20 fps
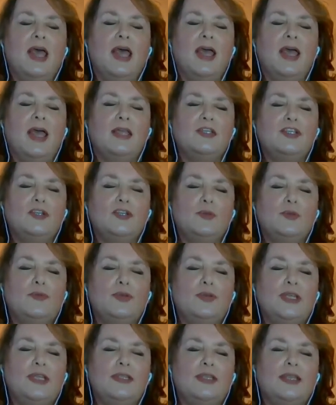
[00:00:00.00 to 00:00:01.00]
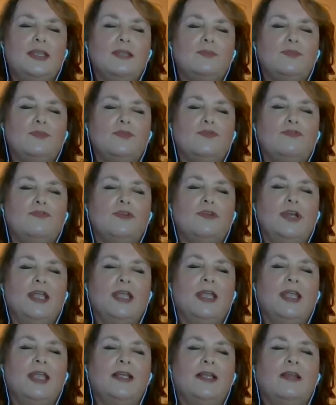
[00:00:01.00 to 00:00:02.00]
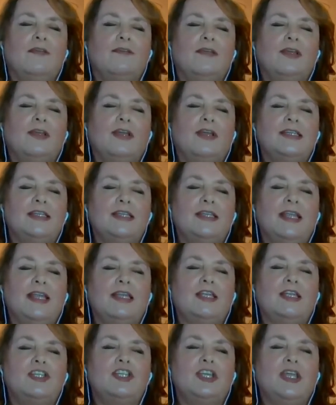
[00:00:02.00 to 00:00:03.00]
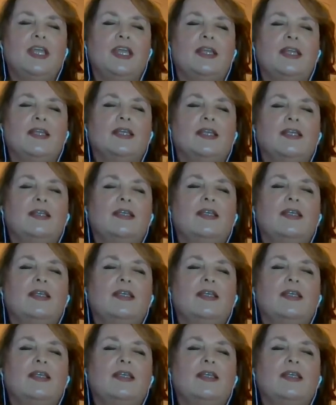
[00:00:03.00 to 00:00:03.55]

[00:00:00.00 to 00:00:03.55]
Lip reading: As you breathe in, bringing love, light, and energy in,